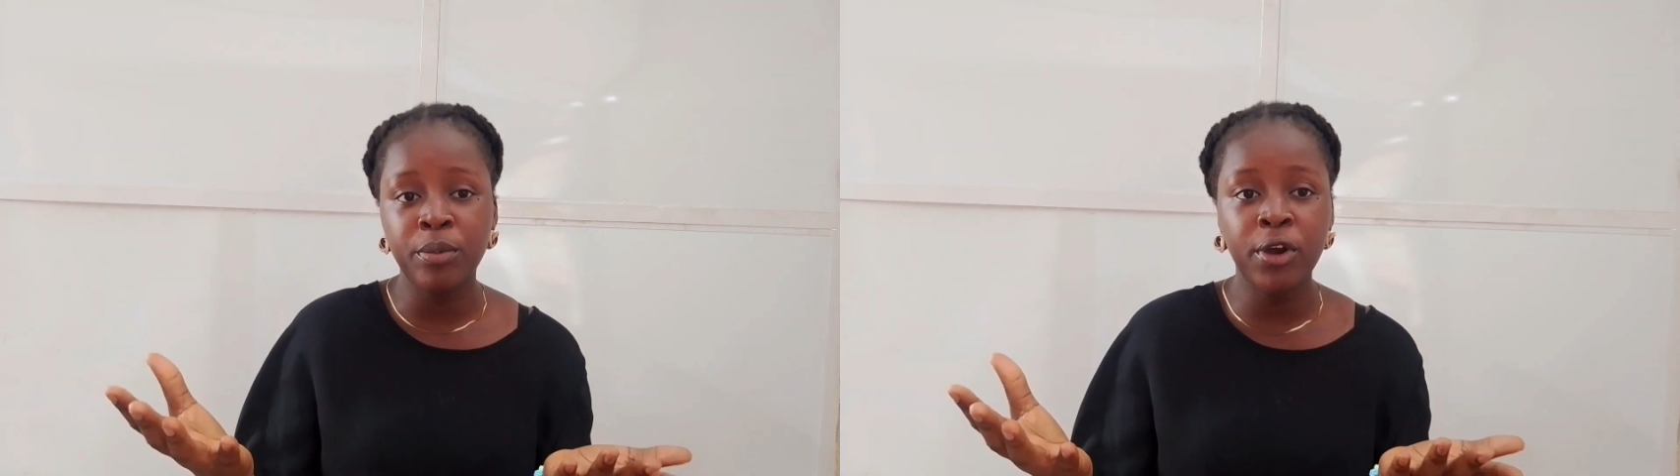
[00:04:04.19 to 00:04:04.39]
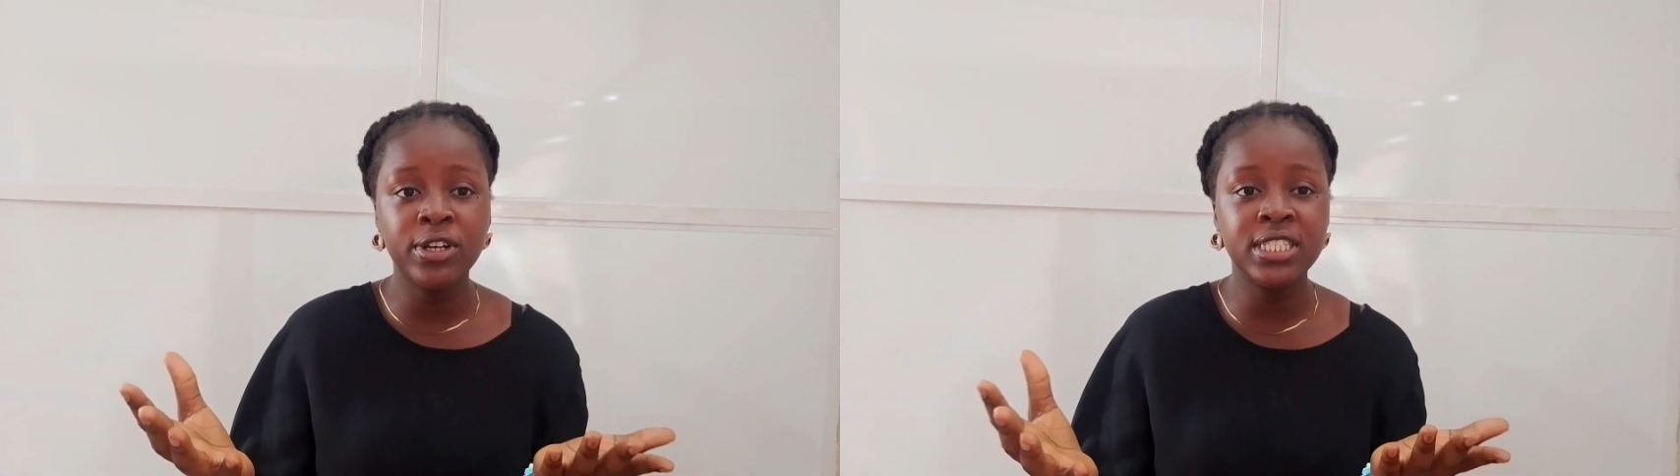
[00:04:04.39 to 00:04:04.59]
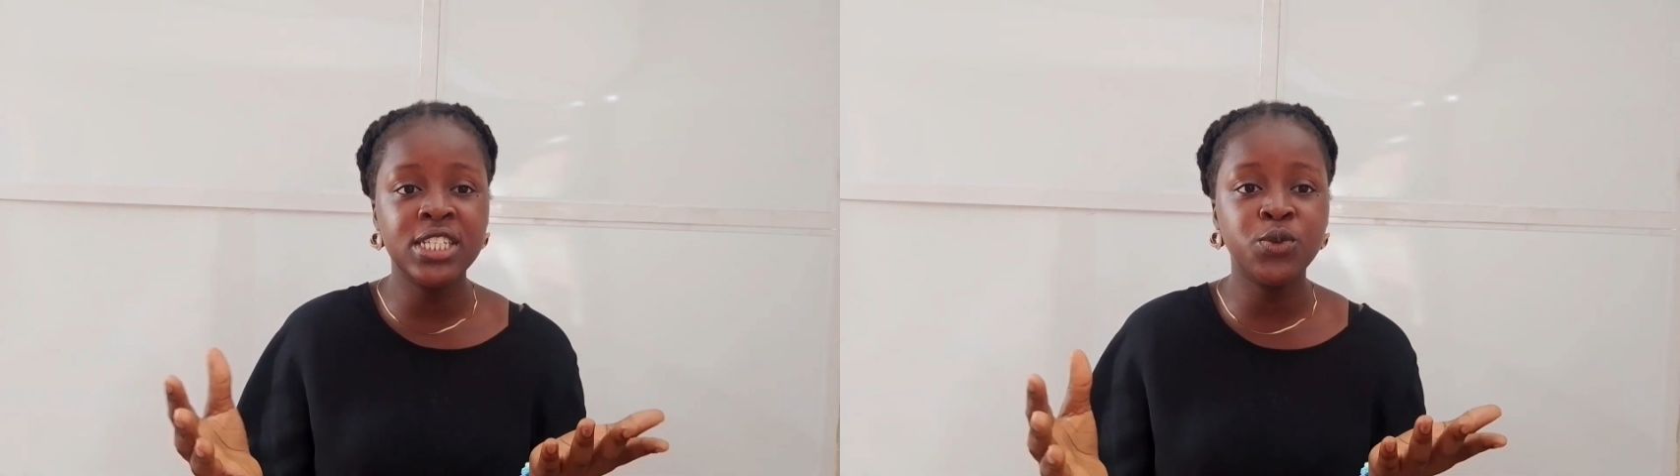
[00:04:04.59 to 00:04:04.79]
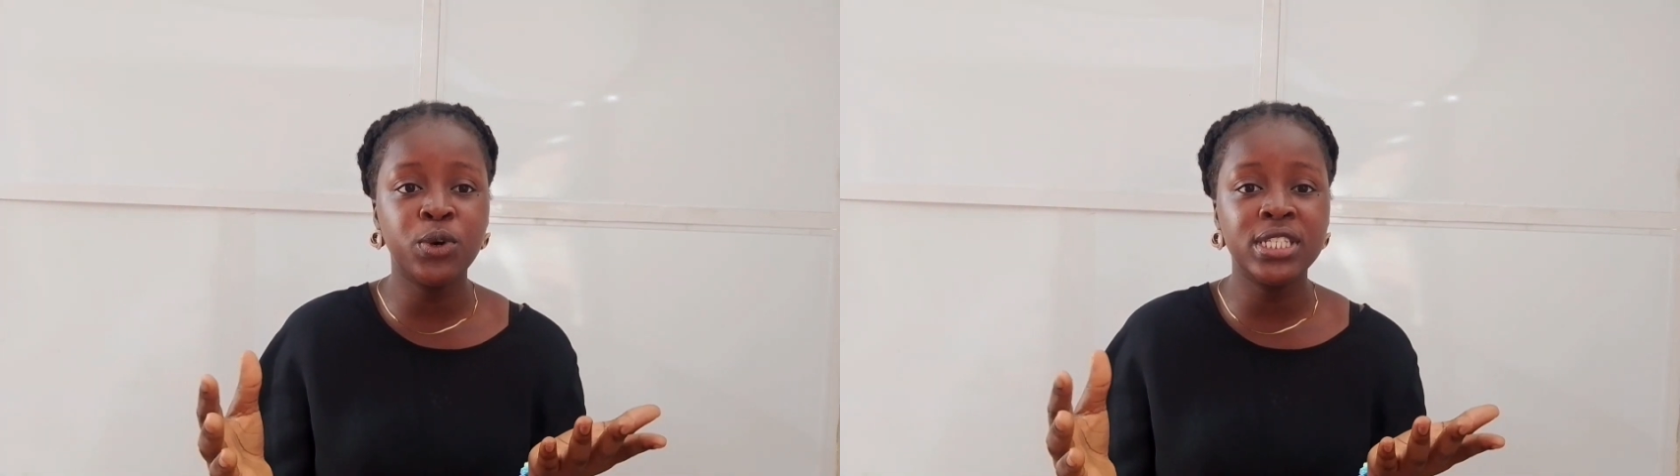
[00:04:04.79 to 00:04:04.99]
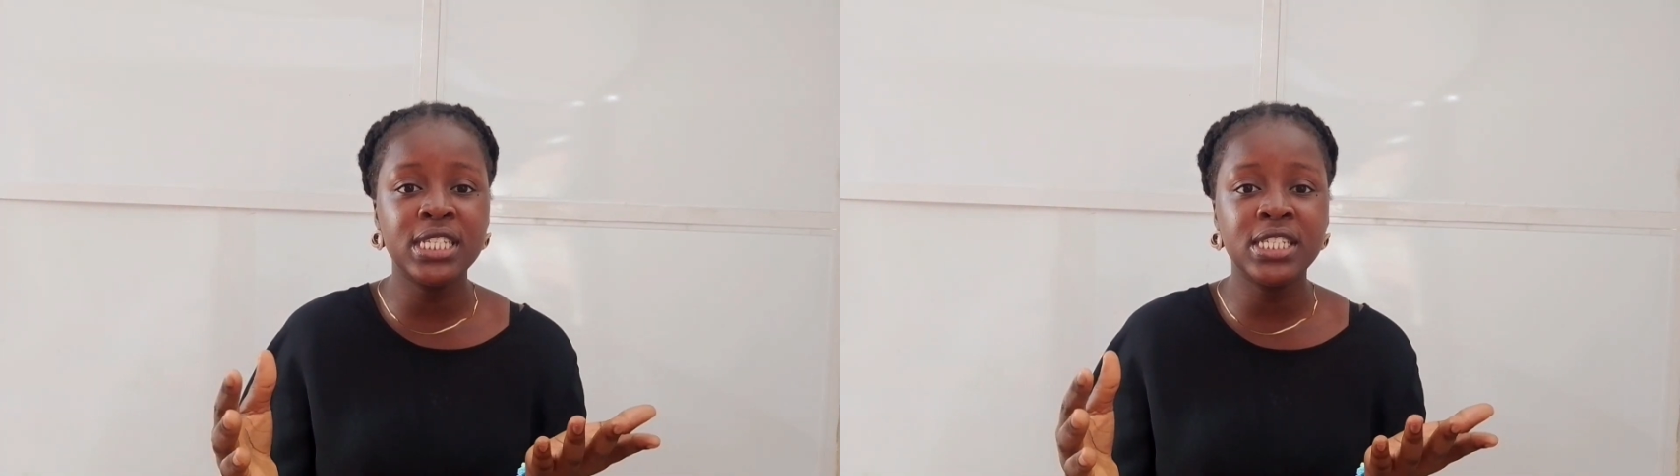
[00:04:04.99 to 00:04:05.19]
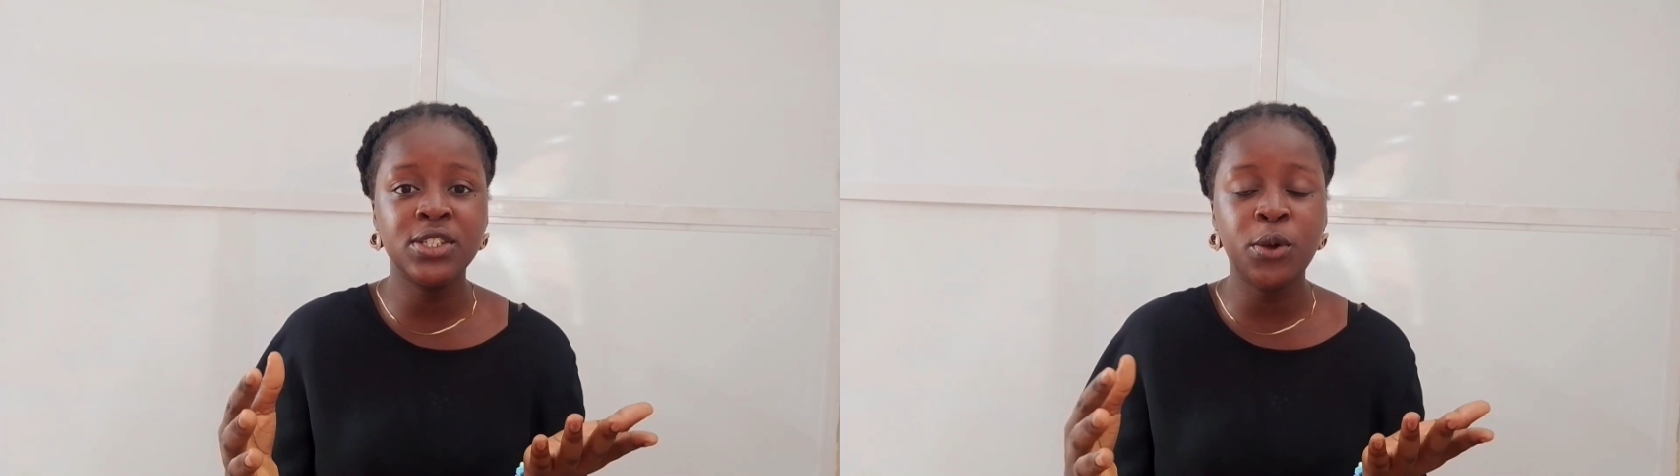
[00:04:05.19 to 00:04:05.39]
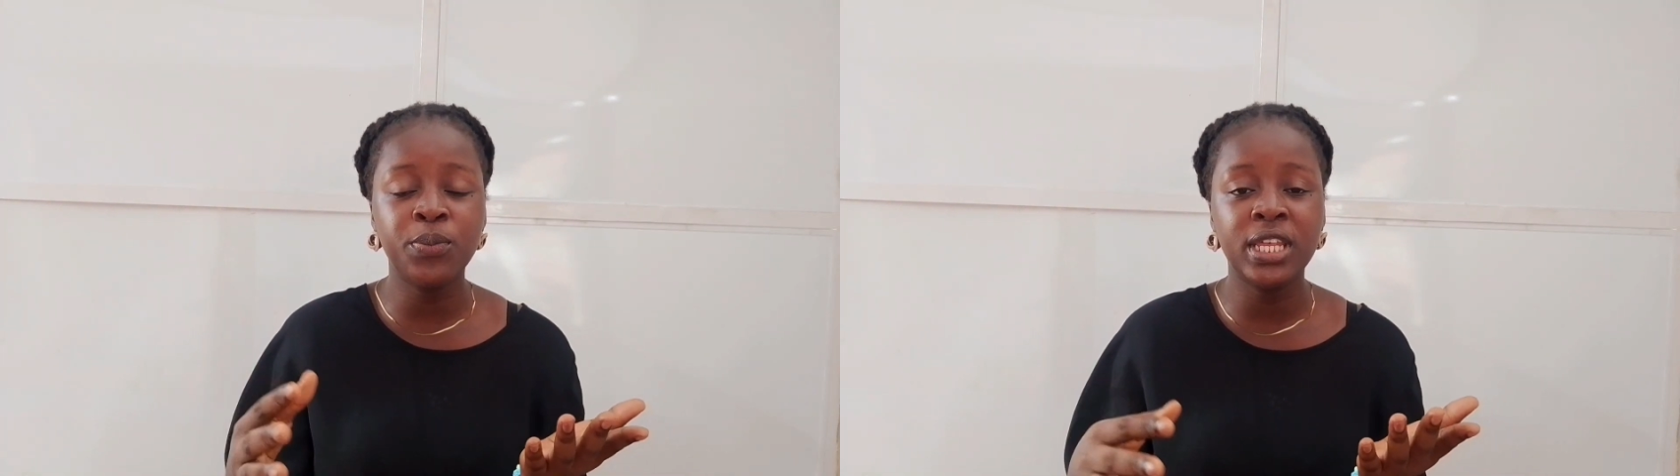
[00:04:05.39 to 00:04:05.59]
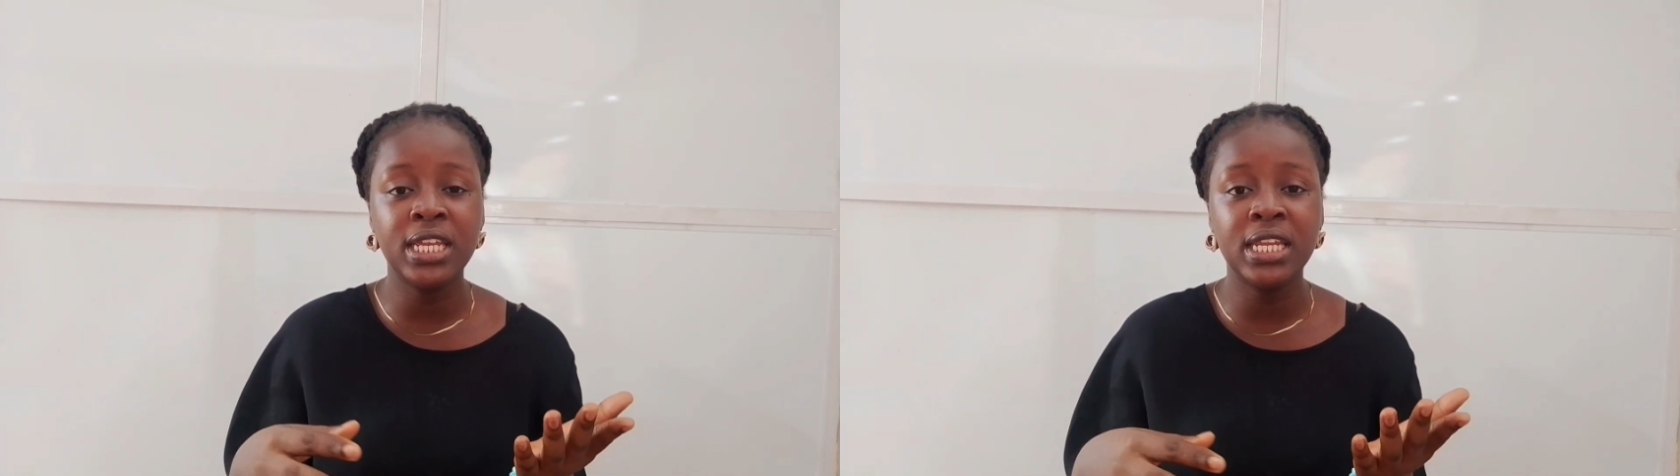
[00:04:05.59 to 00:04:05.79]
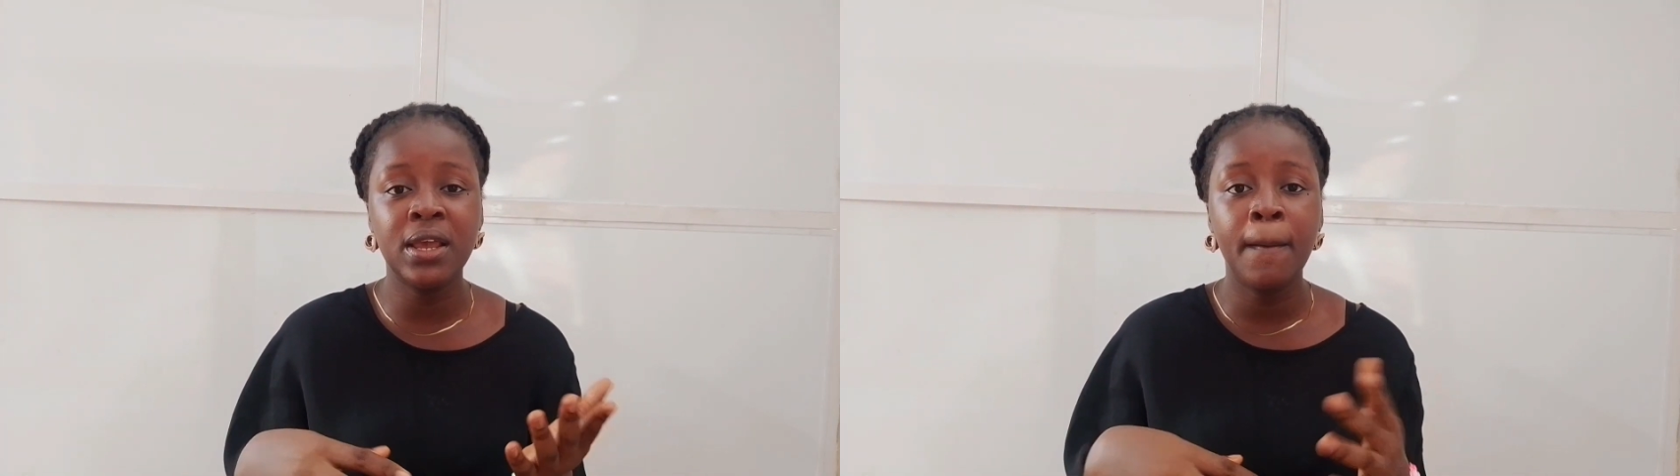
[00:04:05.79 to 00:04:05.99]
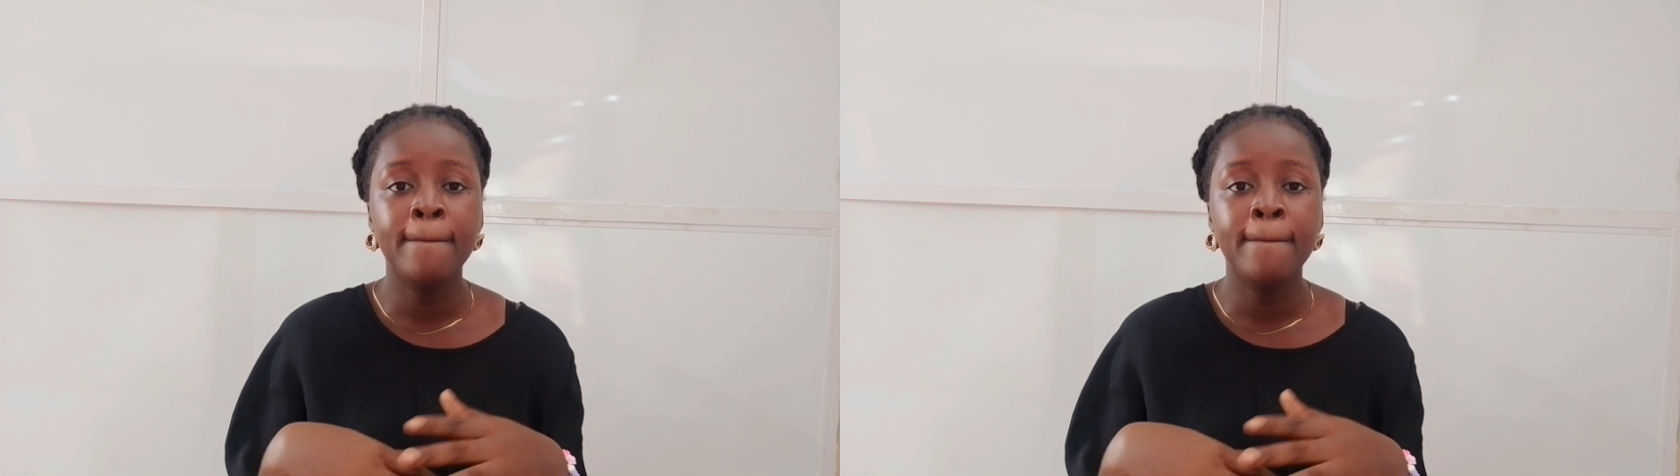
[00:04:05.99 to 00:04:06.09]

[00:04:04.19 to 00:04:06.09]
because this wasn't something